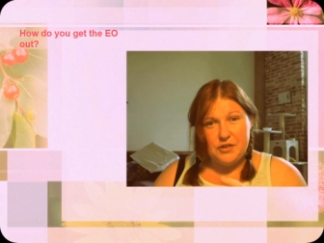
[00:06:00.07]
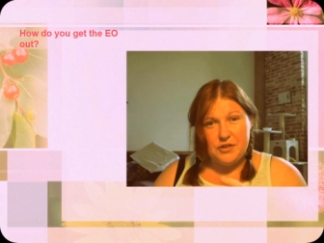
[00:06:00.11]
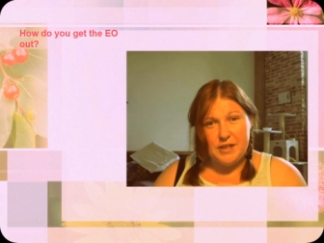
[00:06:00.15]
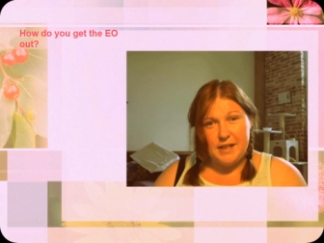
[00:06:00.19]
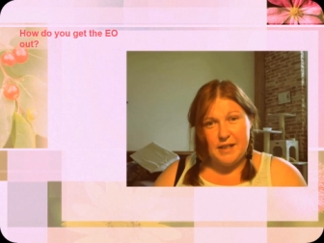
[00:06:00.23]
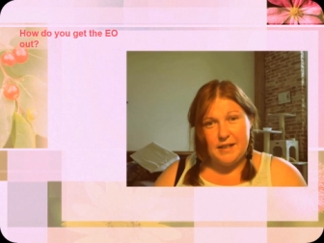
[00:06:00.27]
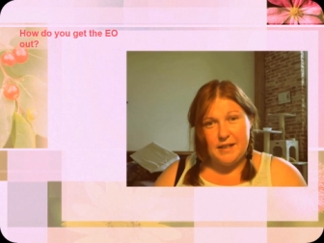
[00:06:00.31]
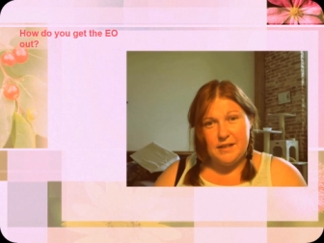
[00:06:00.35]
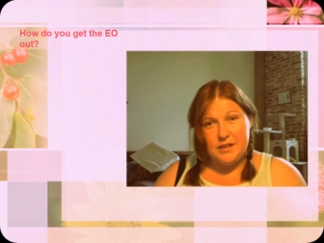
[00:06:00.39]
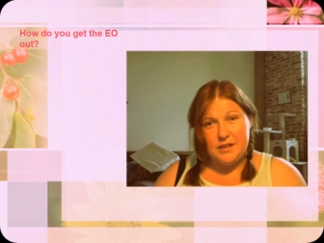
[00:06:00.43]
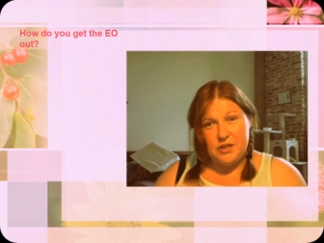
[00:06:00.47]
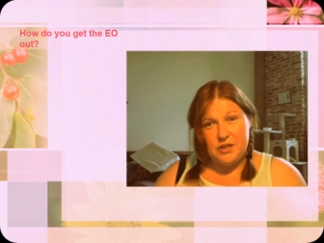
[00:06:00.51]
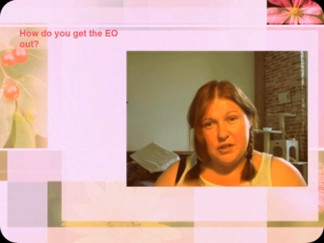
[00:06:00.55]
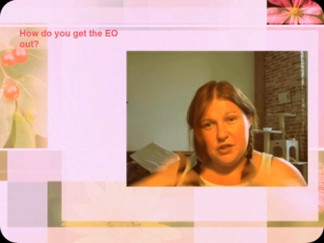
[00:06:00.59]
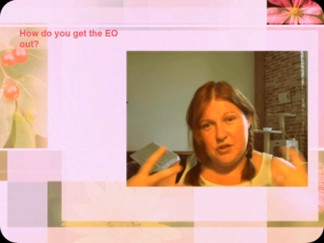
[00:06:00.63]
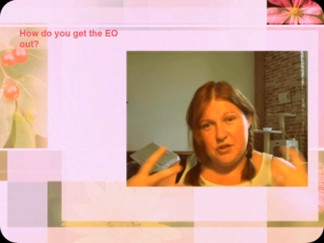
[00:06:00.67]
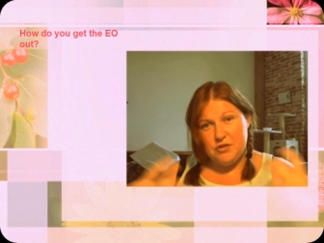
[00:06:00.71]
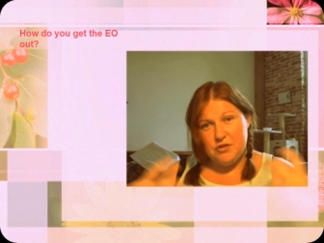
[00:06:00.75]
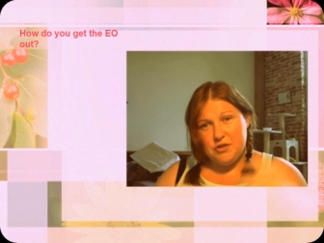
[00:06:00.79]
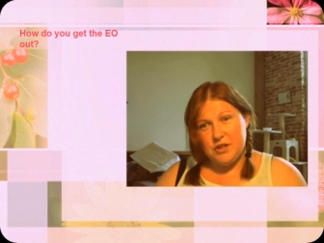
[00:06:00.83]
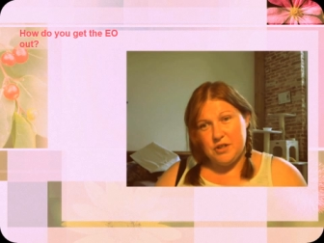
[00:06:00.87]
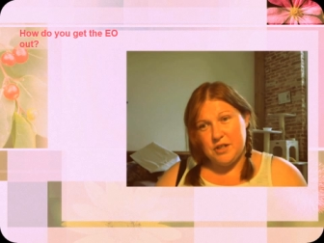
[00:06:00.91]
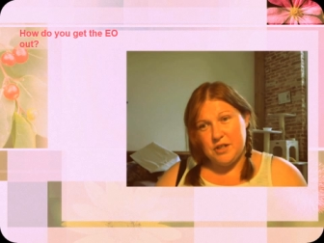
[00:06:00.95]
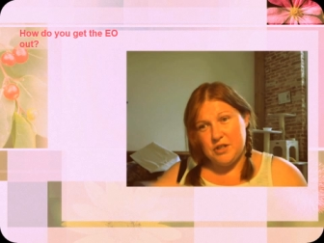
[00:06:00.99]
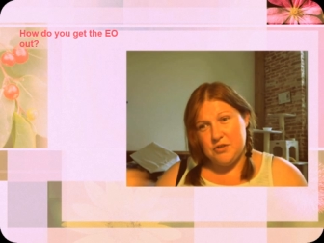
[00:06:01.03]
seeds, it's
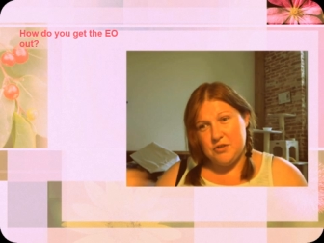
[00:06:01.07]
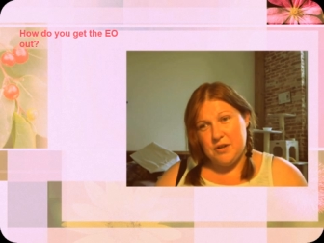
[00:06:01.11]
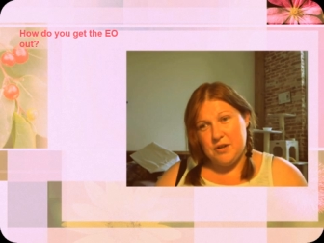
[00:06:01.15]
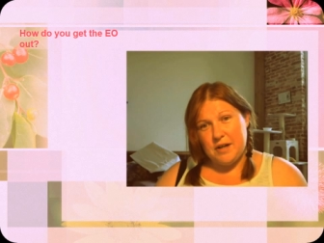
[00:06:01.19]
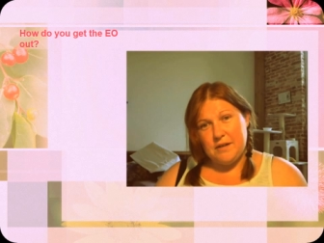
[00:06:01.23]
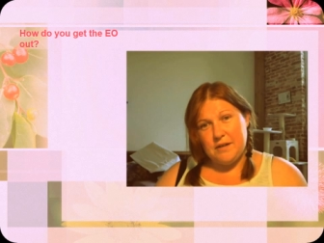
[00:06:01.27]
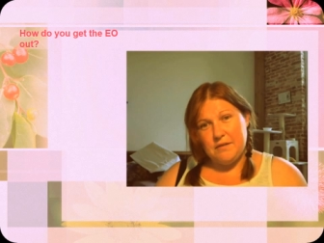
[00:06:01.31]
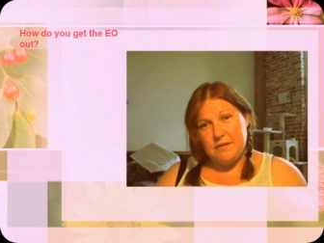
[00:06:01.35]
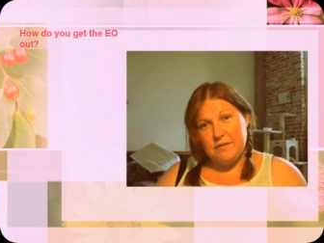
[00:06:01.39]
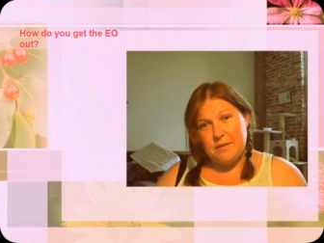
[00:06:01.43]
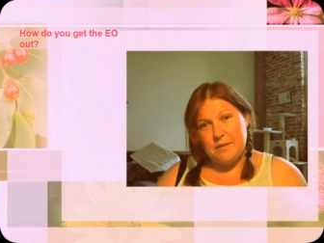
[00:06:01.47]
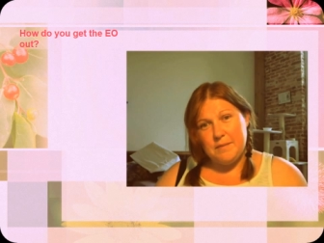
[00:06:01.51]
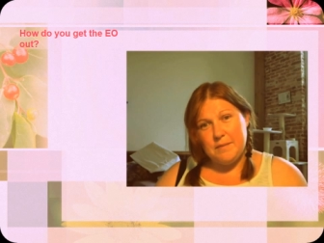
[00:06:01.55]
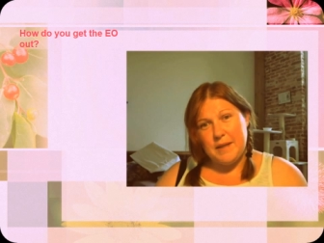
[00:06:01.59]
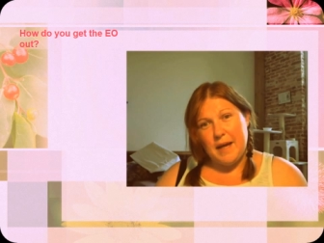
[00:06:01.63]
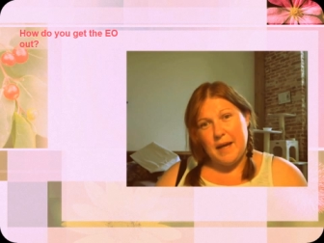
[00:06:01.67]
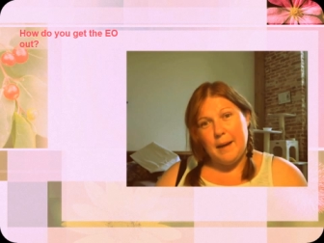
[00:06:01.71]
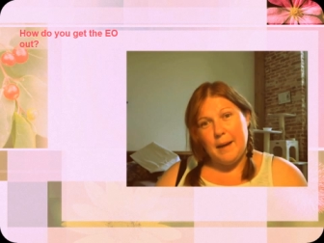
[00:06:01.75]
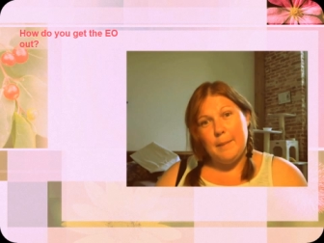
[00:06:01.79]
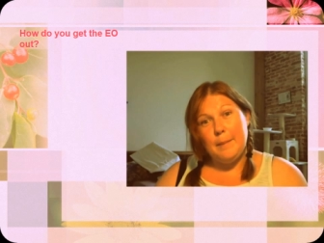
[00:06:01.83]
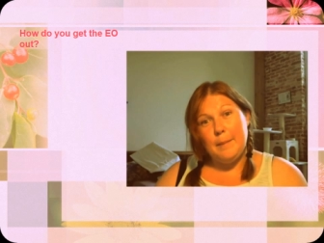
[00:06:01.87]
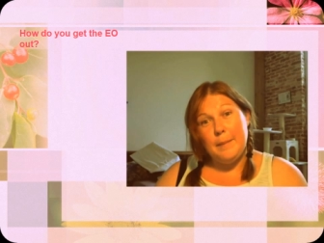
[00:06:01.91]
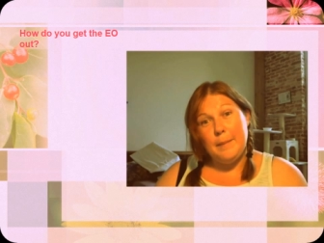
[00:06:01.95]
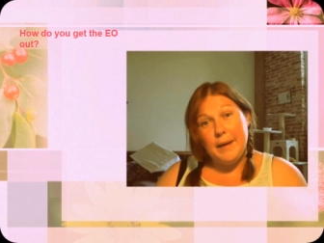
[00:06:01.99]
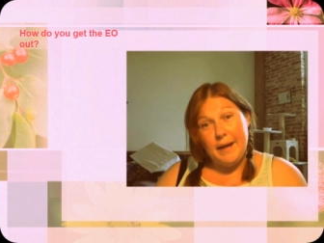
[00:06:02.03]
usually extracted from
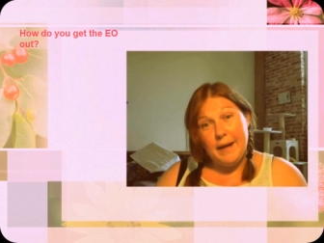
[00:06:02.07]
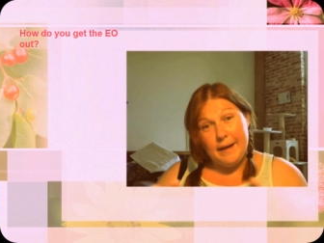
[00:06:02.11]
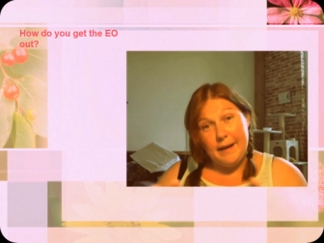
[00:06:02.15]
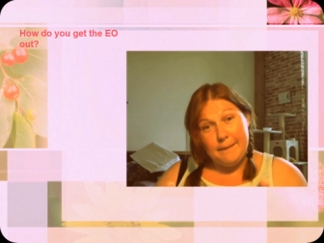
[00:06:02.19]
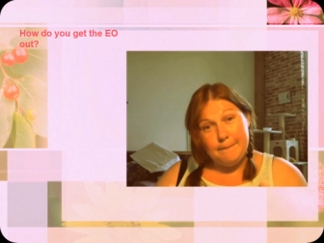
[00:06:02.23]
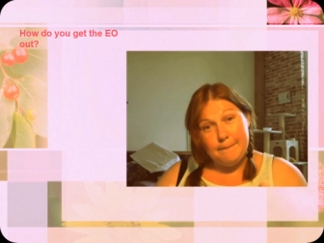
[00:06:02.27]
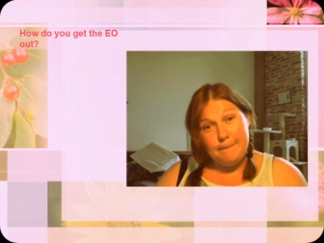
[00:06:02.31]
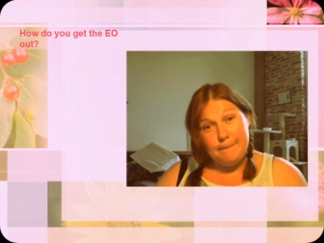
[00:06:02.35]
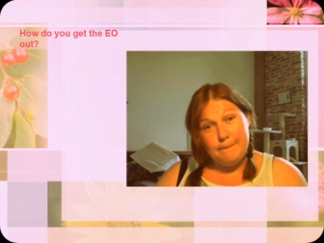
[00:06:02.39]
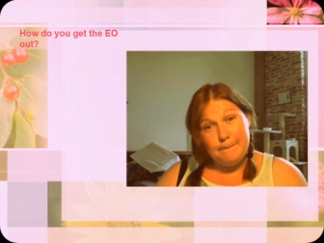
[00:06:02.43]
that. But